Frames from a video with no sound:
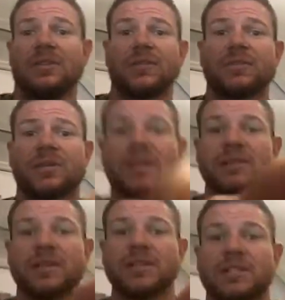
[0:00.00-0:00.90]
from
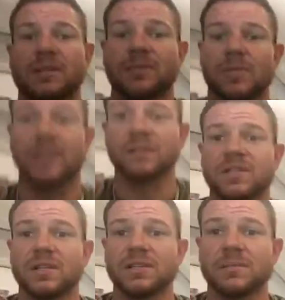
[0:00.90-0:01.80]
strength and conditioning perspective,
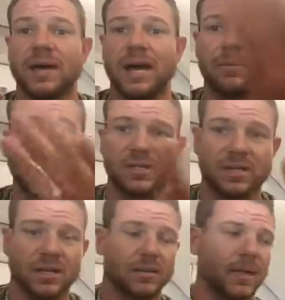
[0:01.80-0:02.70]
still isn't bad, but we're
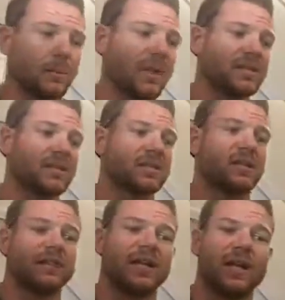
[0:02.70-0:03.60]
just talking about basic
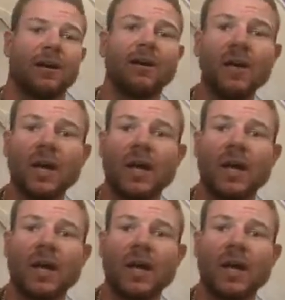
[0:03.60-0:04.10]
stuff right now.